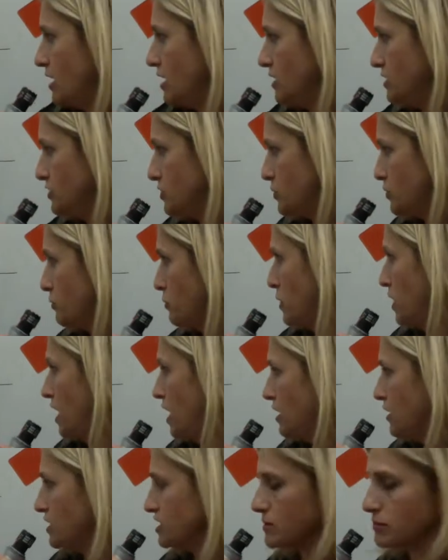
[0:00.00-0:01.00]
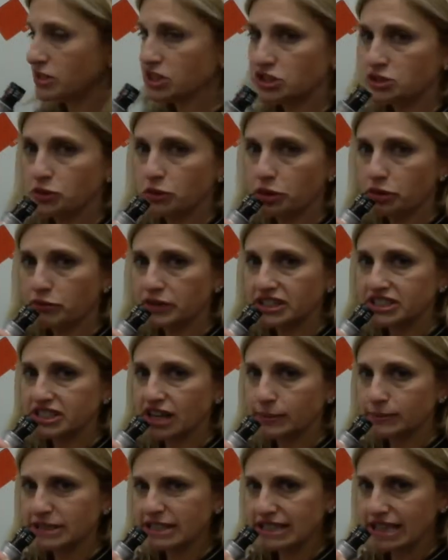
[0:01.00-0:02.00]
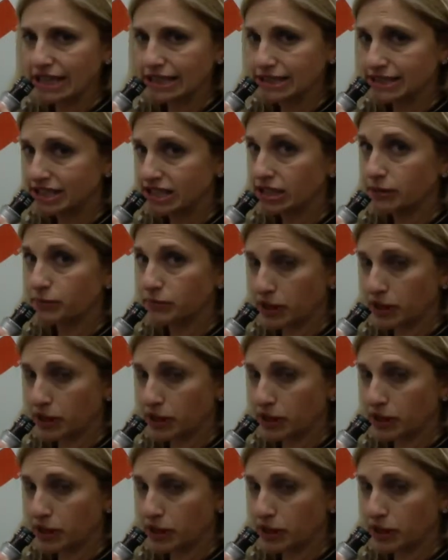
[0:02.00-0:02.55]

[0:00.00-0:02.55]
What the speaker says: is 3, because I'm going to do 3 times 19,